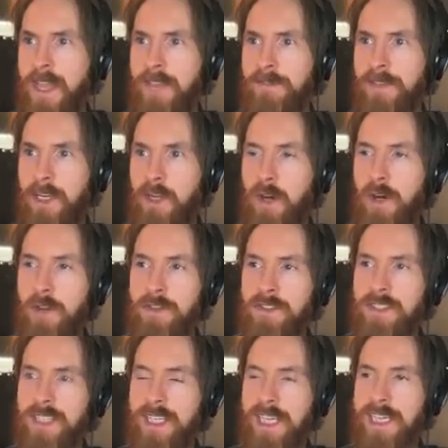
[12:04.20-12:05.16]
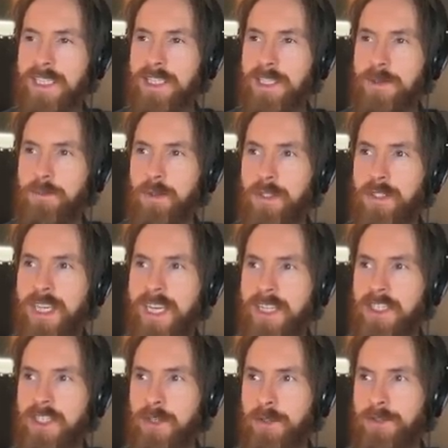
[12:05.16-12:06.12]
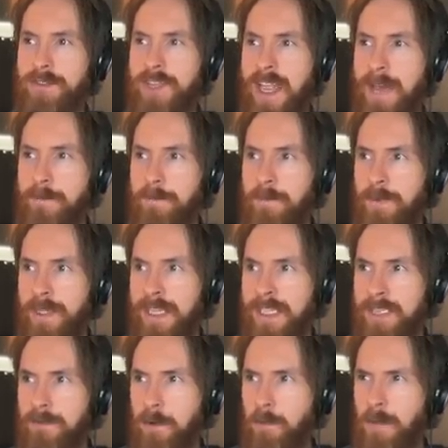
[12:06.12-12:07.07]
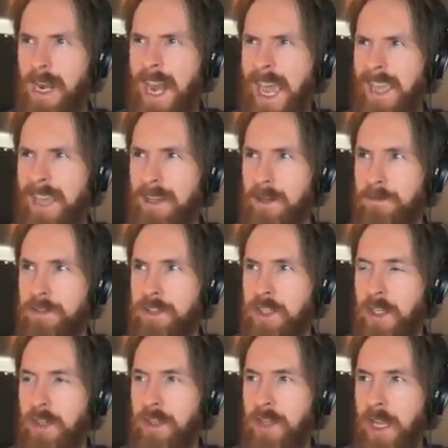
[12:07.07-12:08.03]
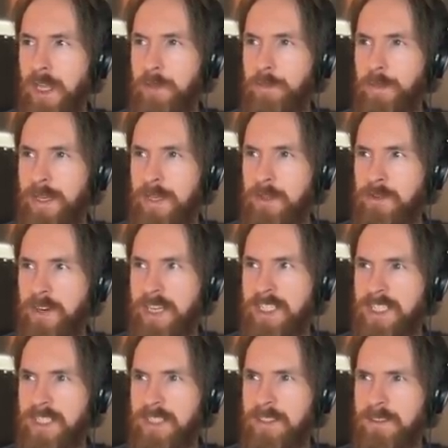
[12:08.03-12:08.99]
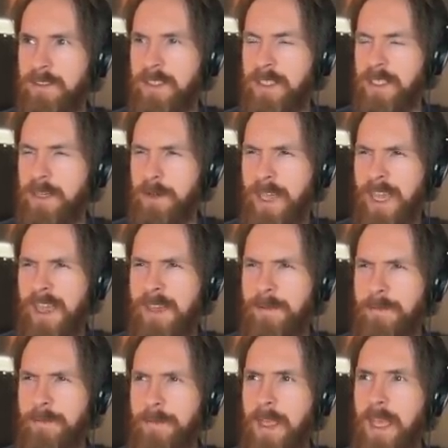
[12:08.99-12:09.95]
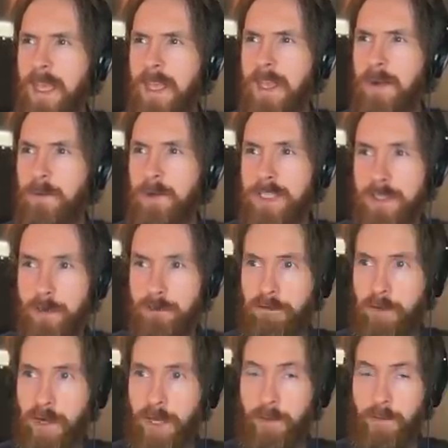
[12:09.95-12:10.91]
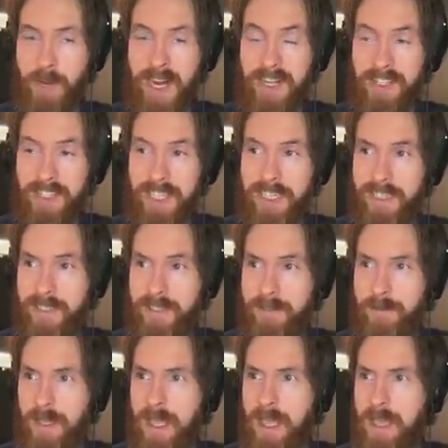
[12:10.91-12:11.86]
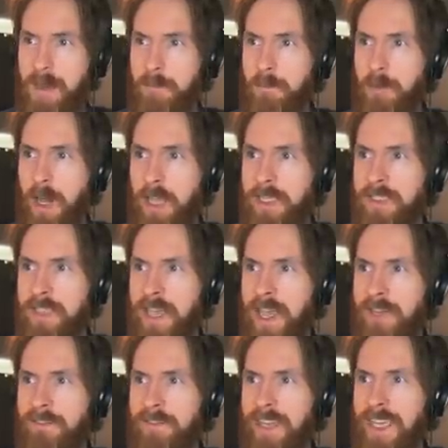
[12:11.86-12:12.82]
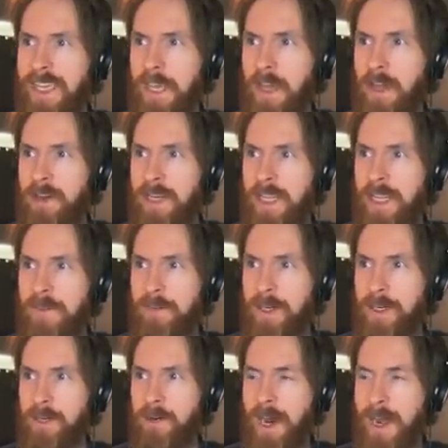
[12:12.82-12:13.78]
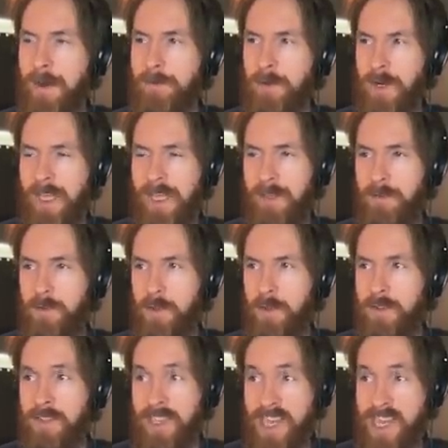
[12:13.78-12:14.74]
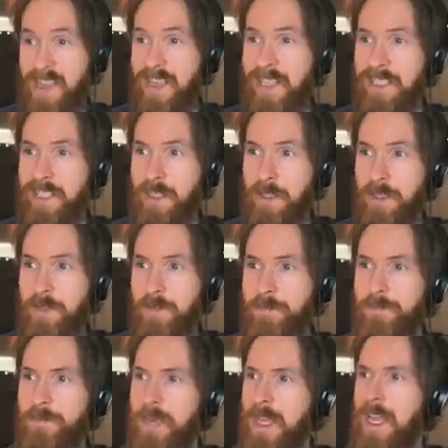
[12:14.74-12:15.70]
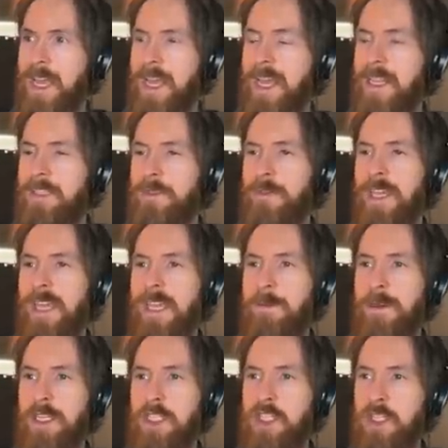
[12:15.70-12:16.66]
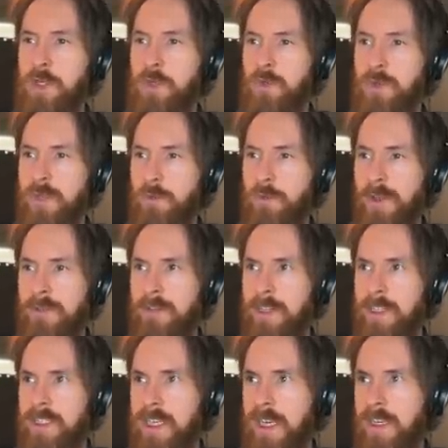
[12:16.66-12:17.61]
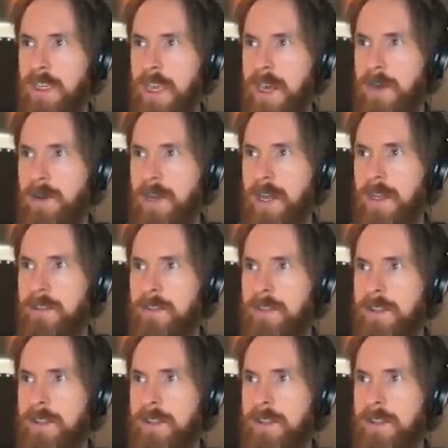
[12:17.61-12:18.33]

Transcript: The cons is potential dampness from lack of sunlight penetration. Okay? Risk of falling branches. Might have uneven ground or hidden roots. Yeah, that's good. And so the image 2, the riverside area,